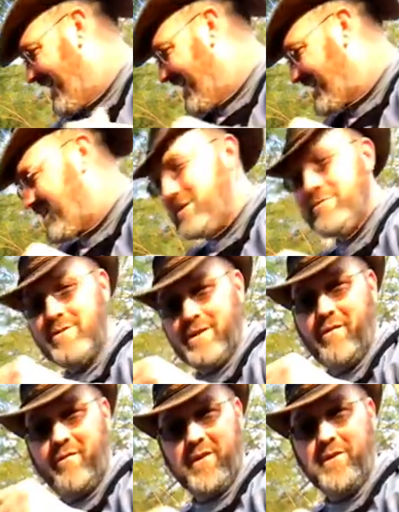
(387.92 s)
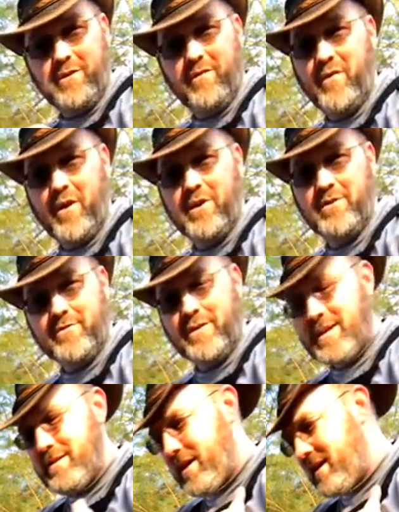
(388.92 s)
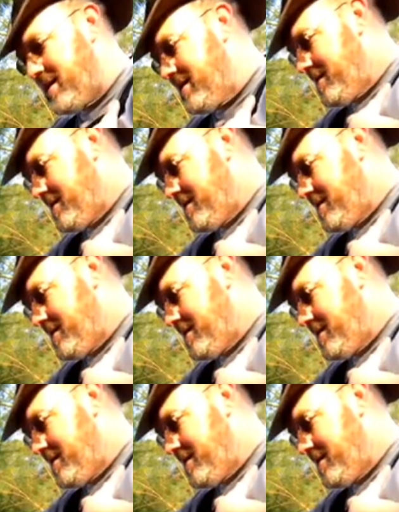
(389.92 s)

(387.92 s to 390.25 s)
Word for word: and I couldn't really feel the phone or anything.